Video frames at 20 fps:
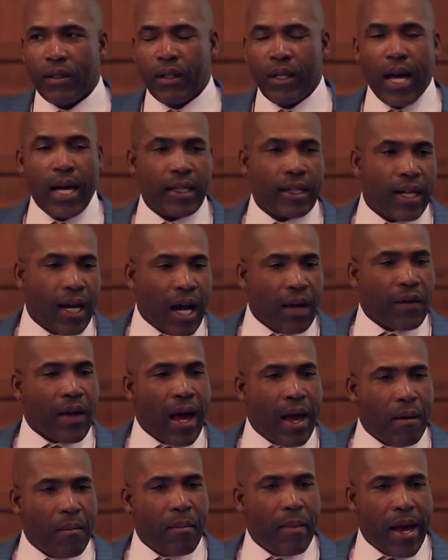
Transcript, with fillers: Not that I got it